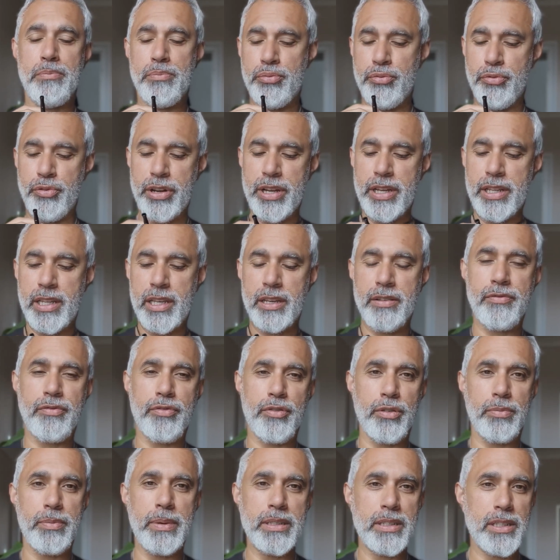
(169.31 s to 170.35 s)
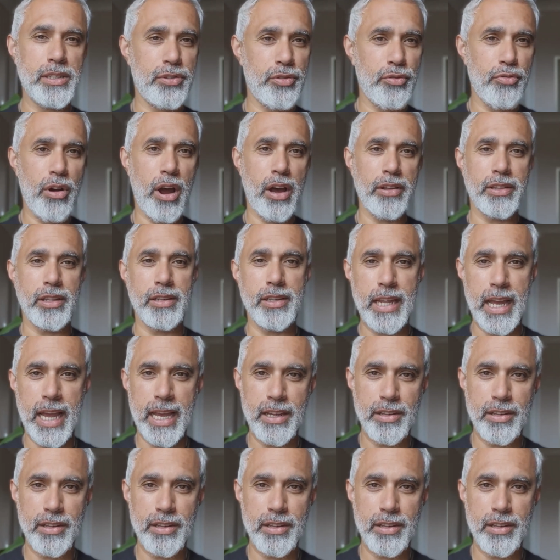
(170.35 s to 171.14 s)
breathing from it, just throughout the day.